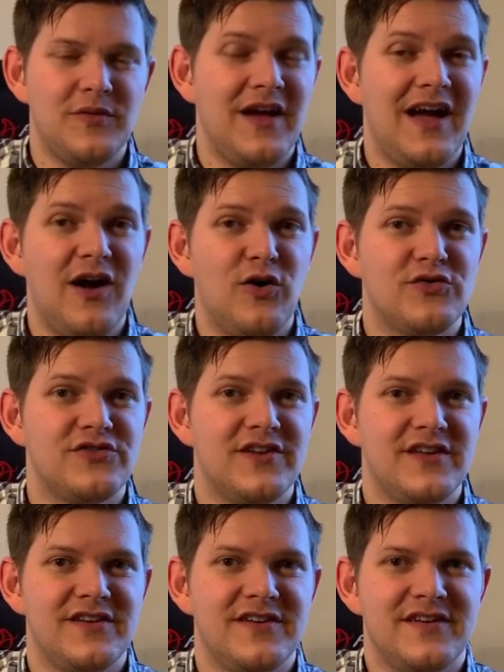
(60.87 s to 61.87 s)
the house
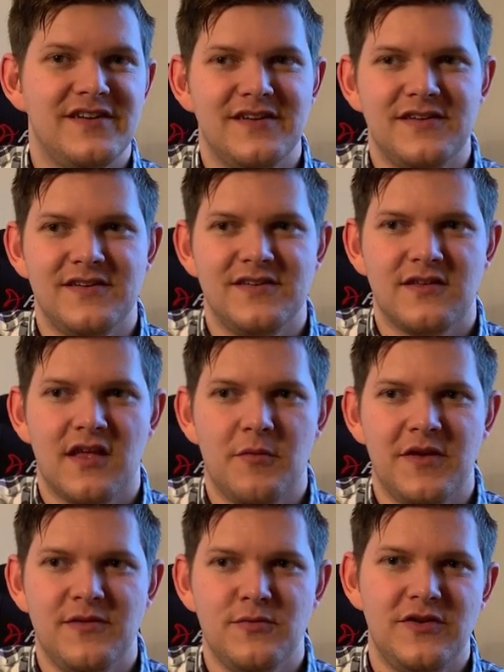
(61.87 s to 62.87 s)
and
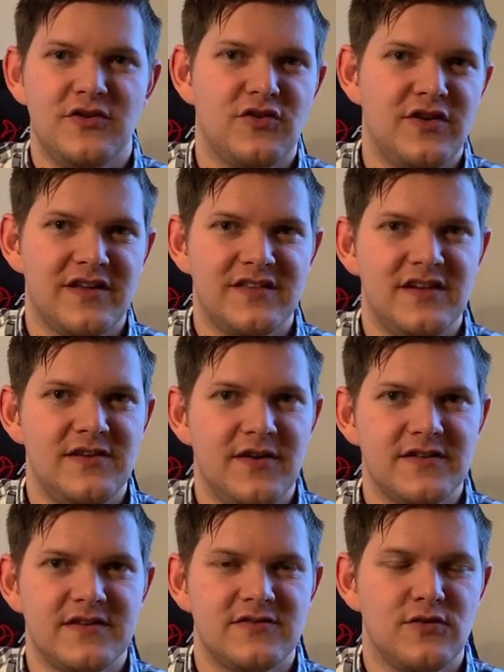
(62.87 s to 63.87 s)
when you connect the
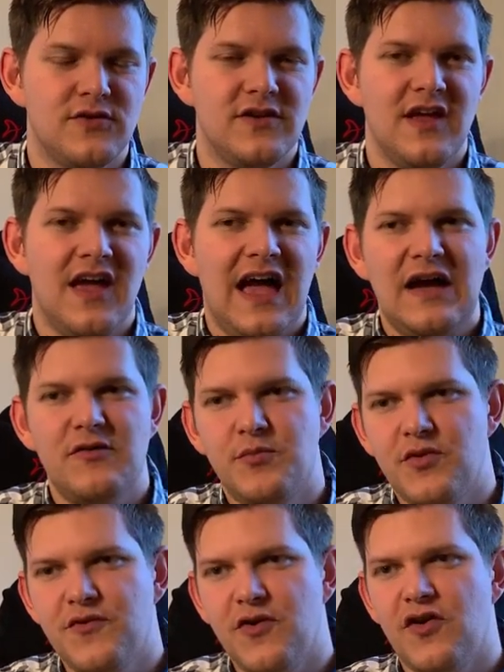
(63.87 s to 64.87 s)
device and so on, I would
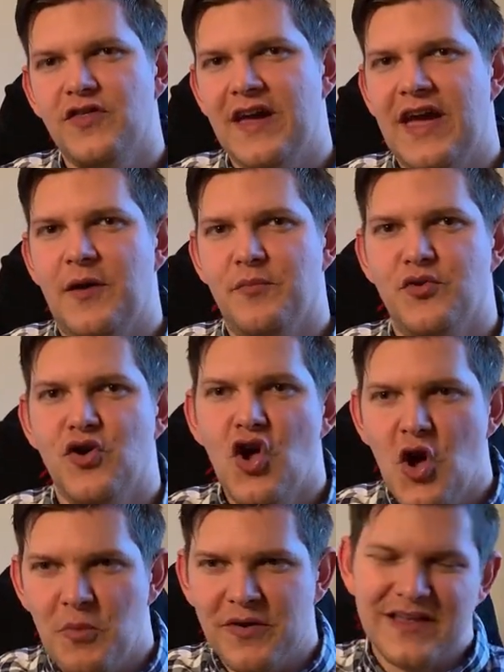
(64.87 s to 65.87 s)
prefer the app.
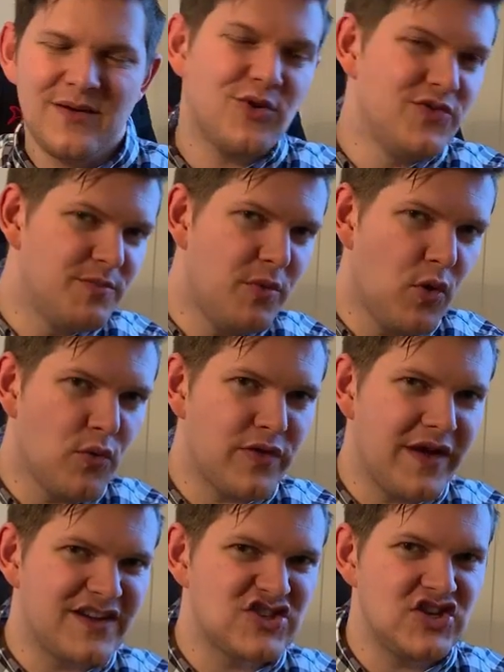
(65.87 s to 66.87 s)
But I want both
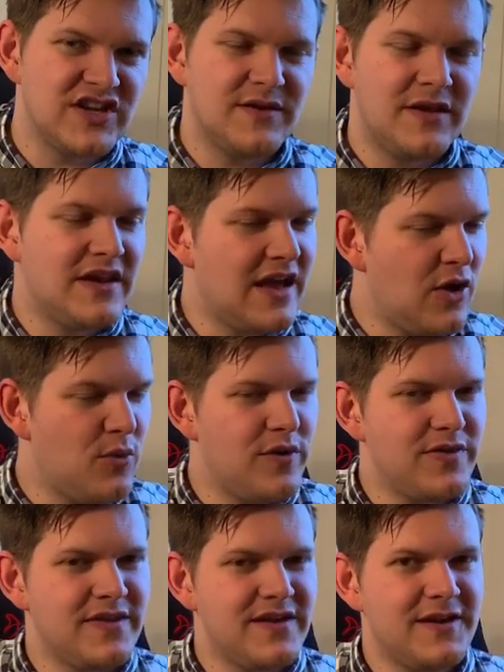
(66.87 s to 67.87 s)
actually. And now
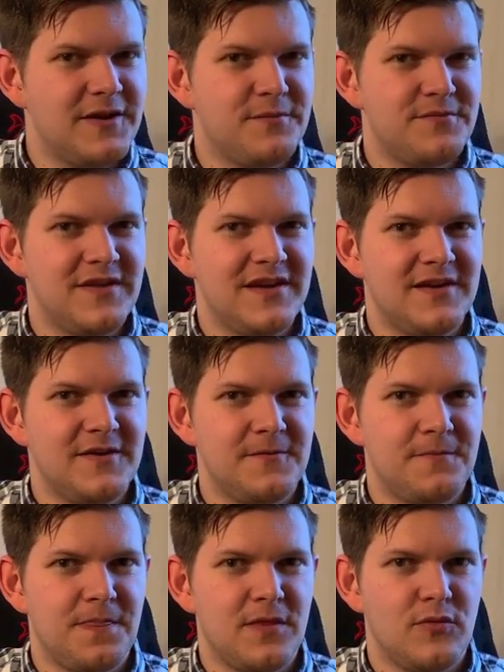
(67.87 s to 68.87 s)

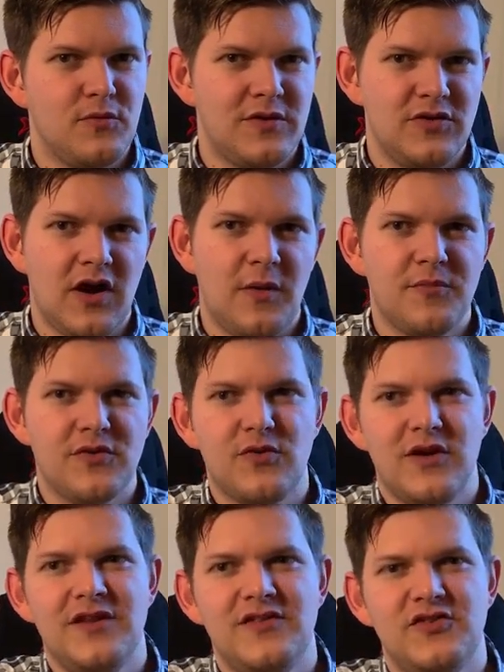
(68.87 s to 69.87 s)
when you
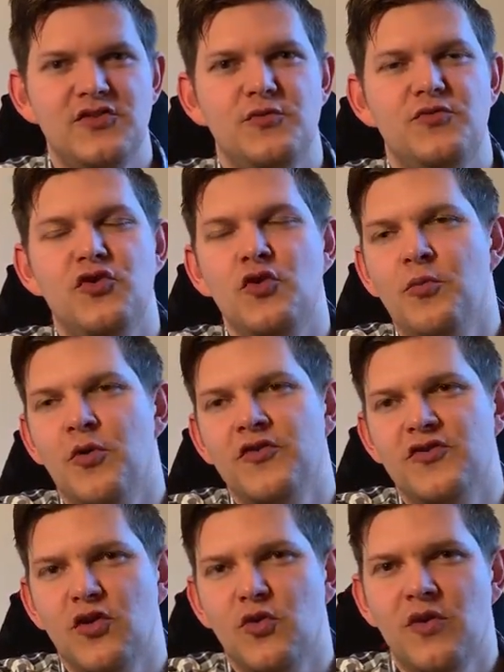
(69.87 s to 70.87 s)
upgrade to
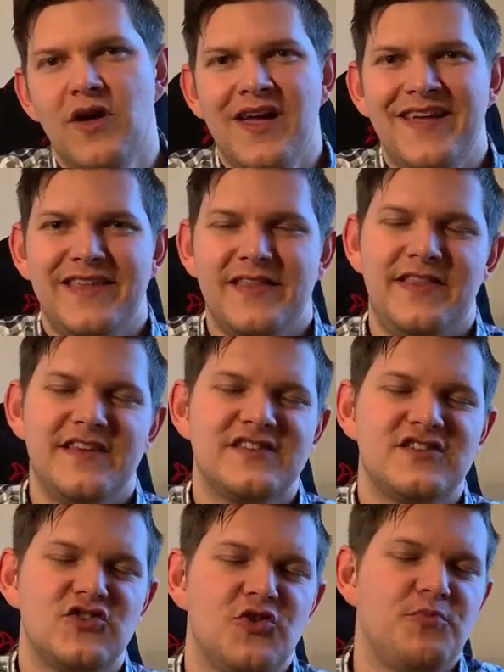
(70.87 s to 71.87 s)
2.0, the
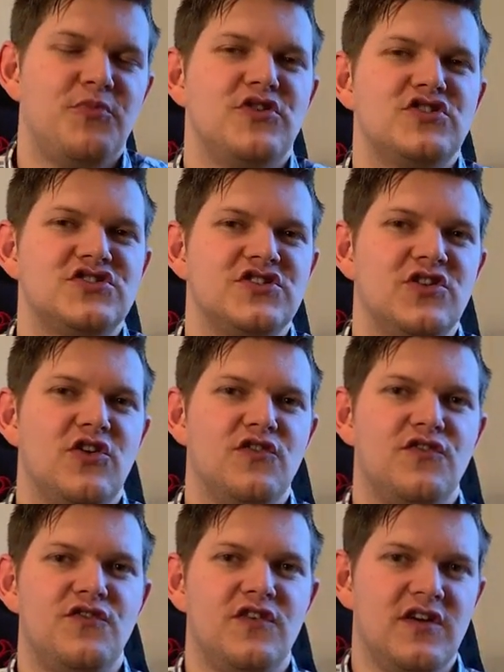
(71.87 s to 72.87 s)
desktop version
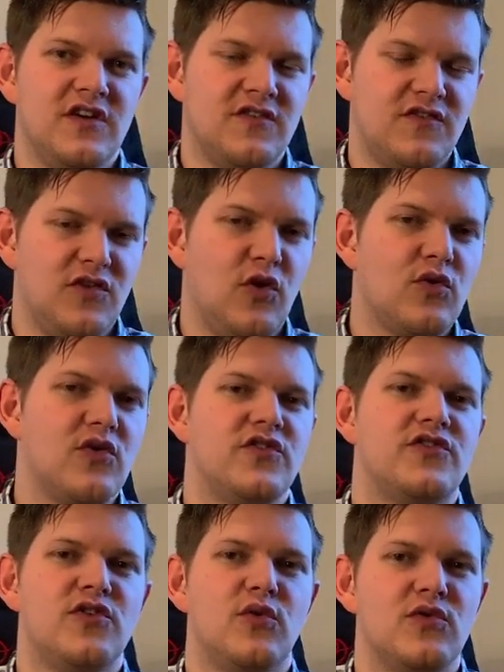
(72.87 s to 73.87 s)
of flow
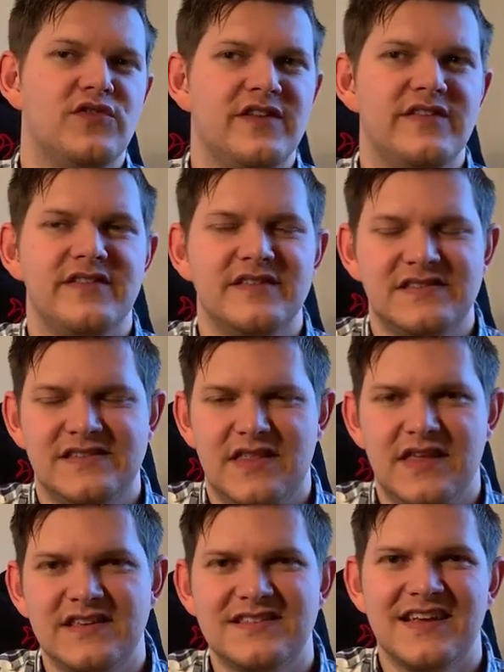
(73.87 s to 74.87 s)
controls and
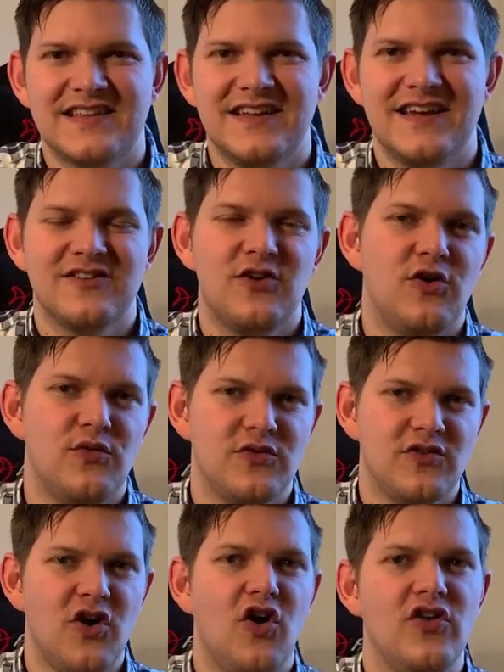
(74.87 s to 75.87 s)
things like that are
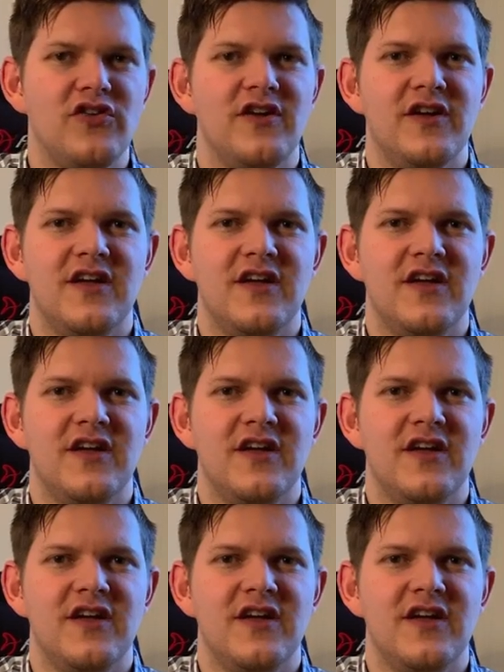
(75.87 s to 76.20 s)
gone,